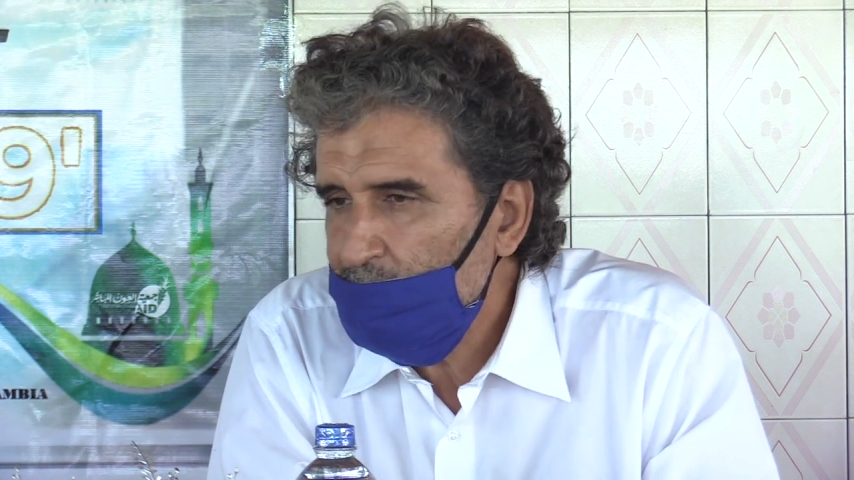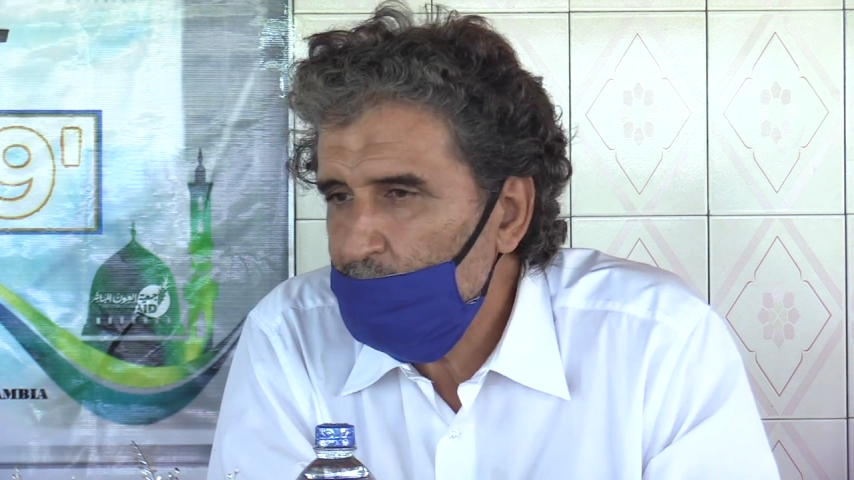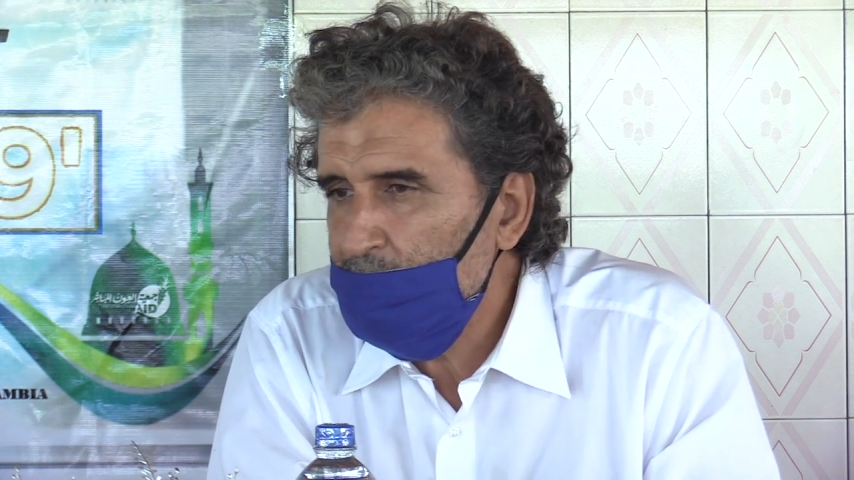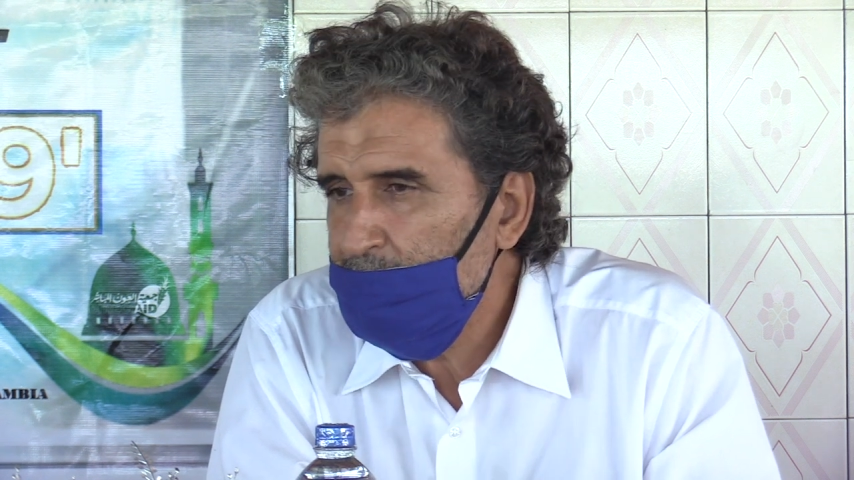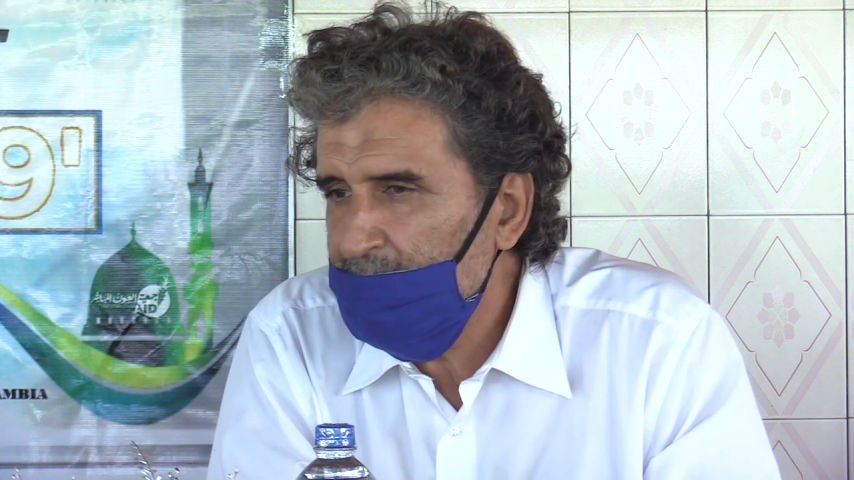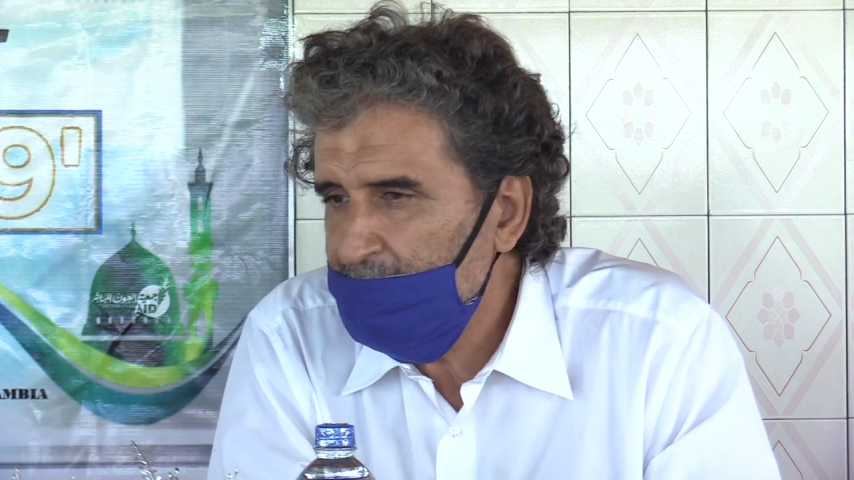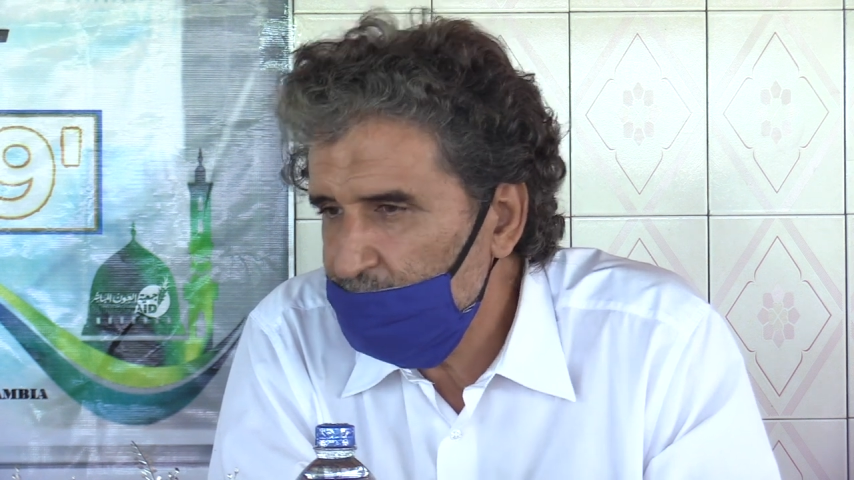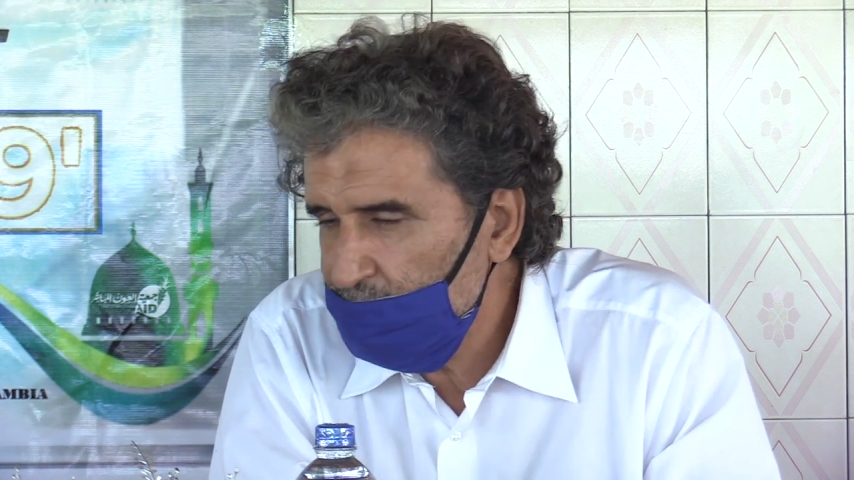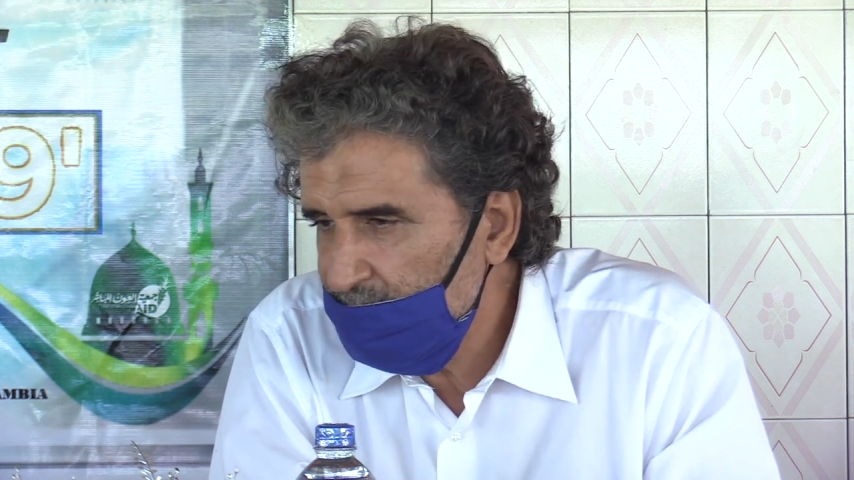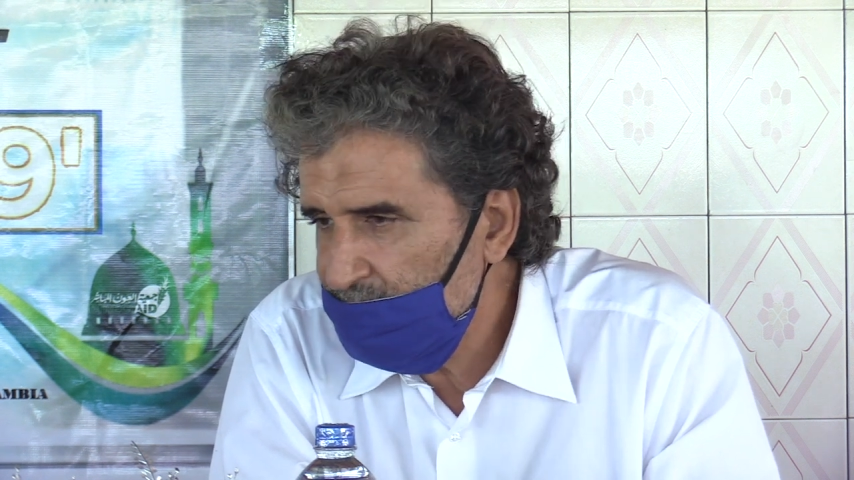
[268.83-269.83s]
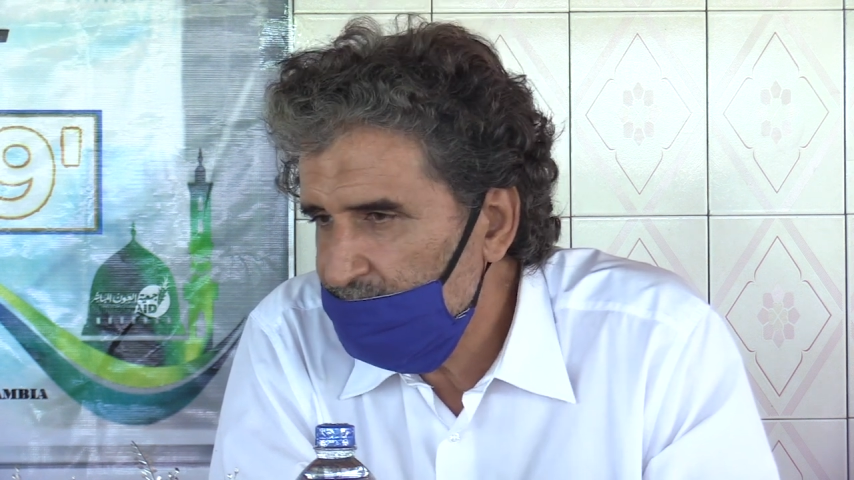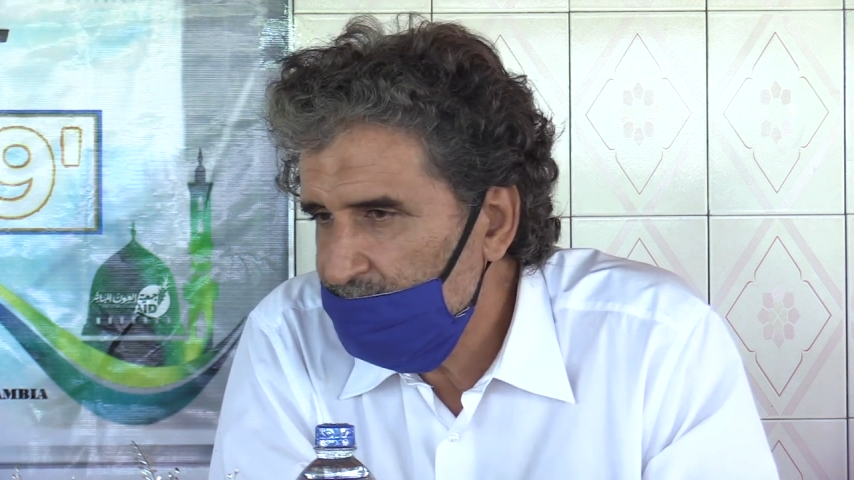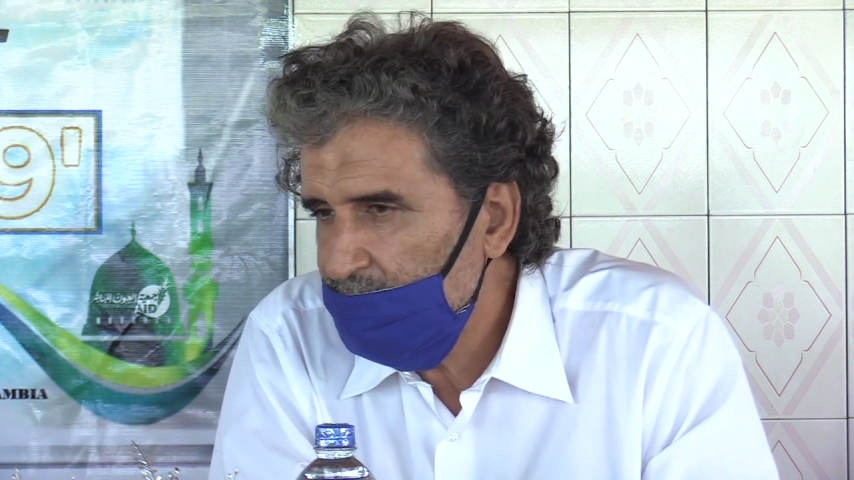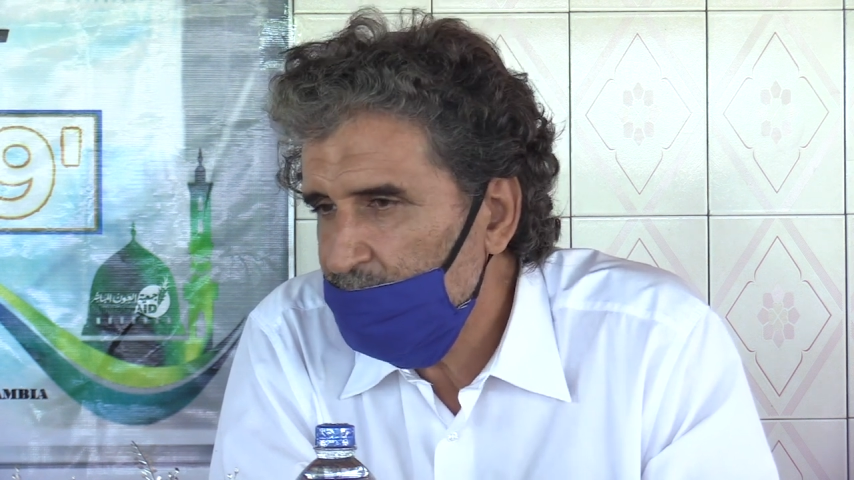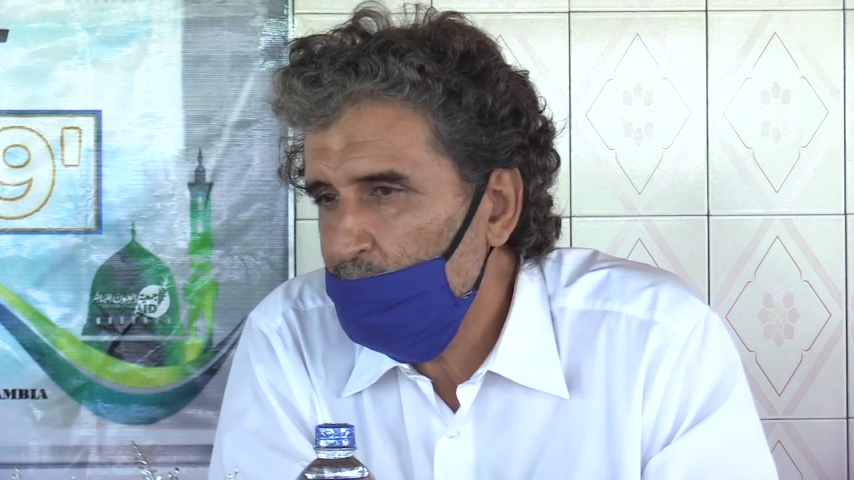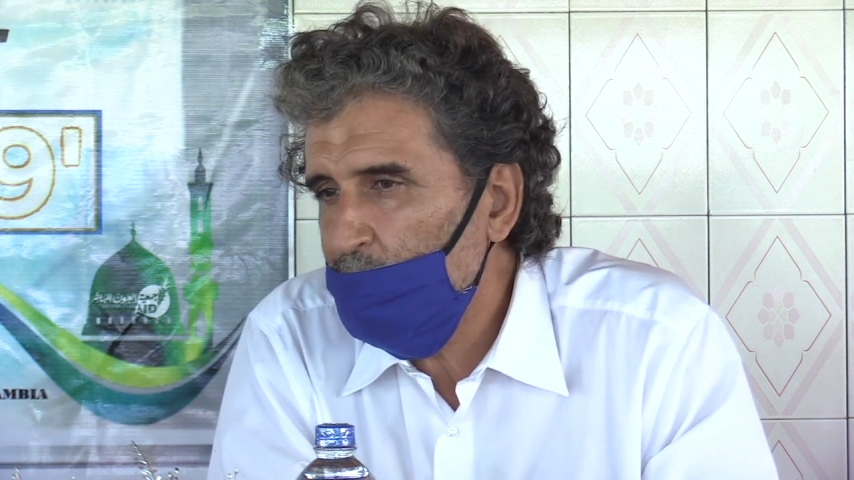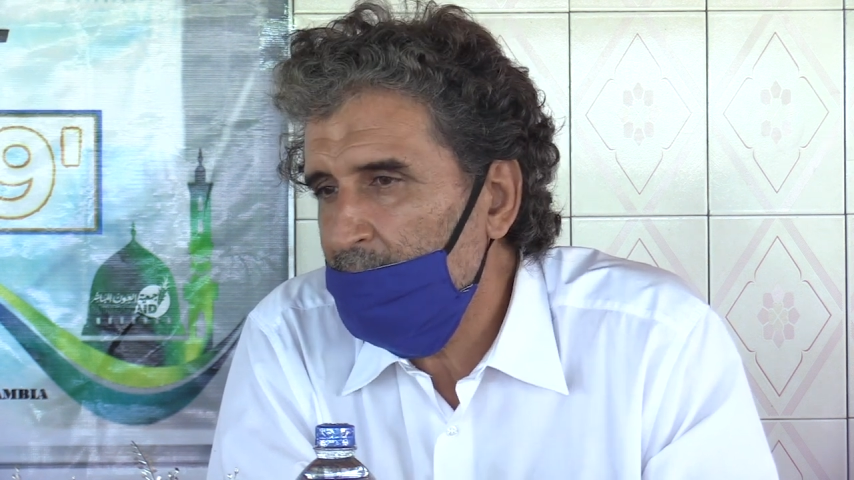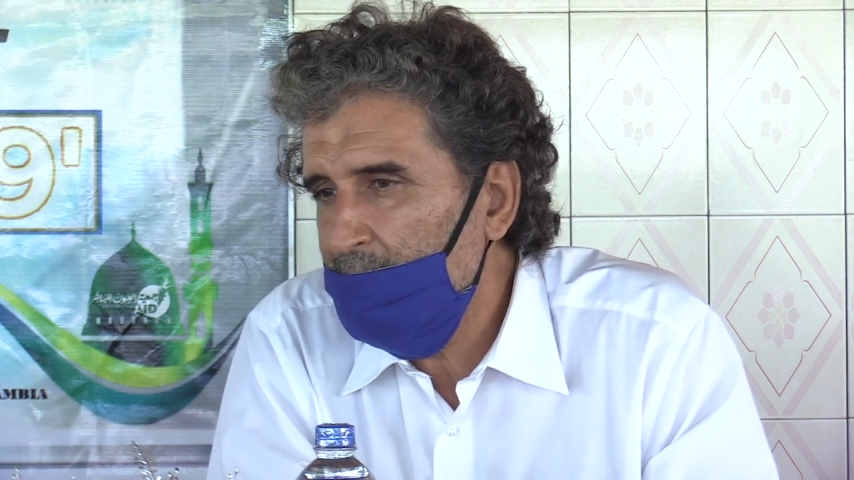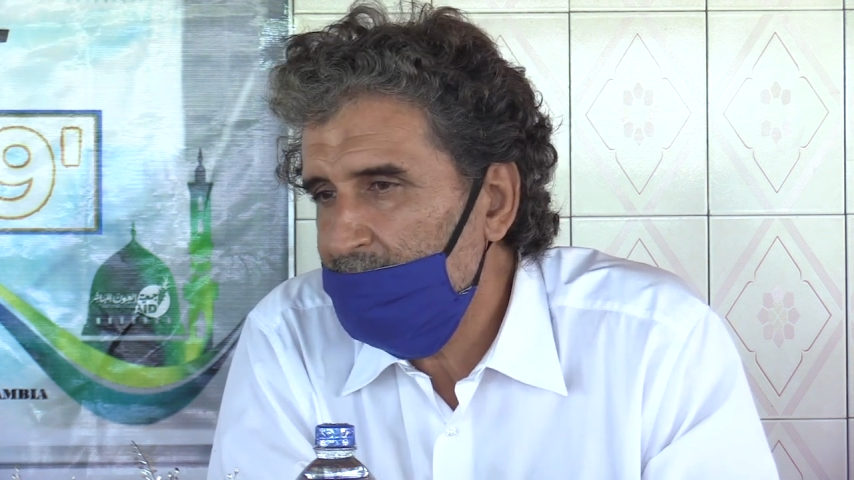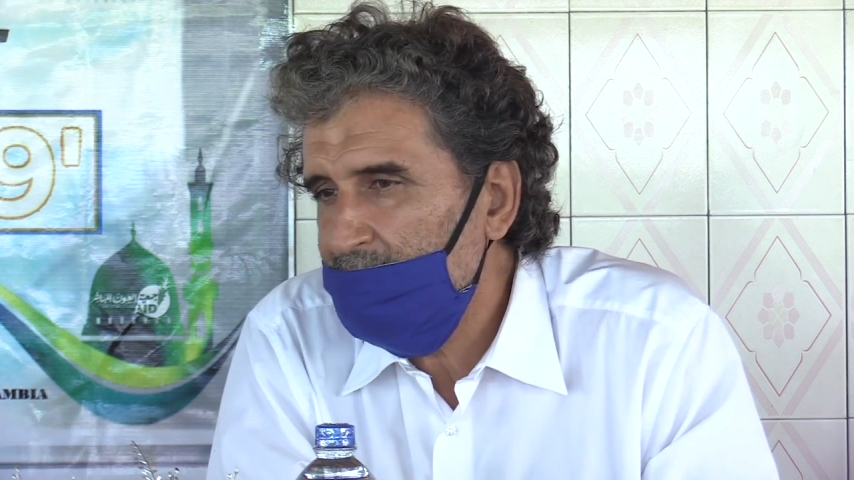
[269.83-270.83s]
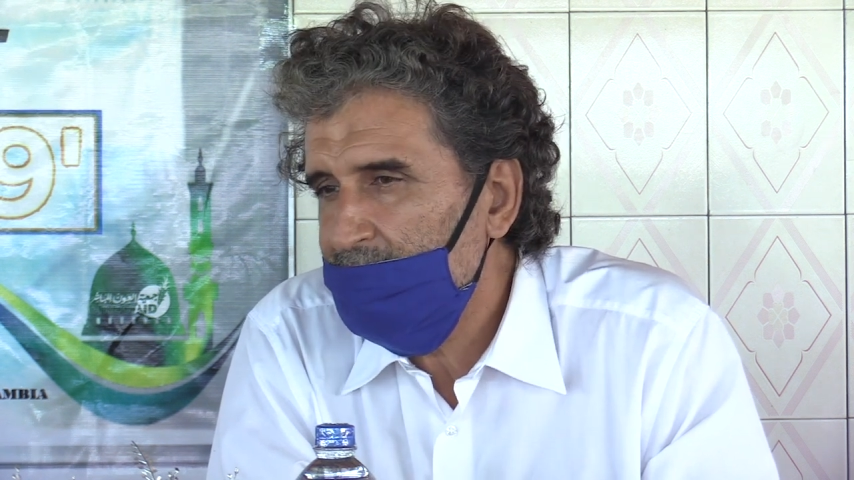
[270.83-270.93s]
to the beneficiaries who are